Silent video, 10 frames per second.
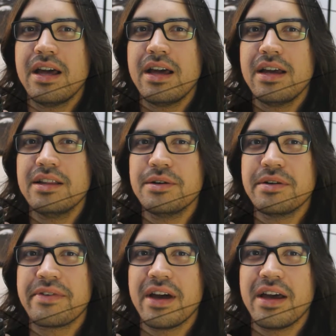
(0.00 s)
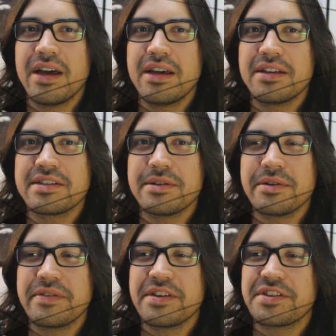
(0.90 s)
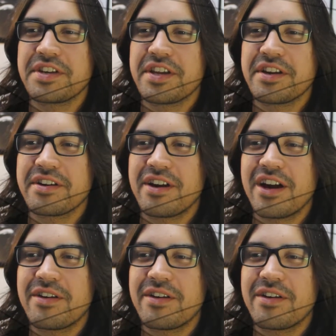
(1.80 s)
Hey, Louis fans, Louis Vision here.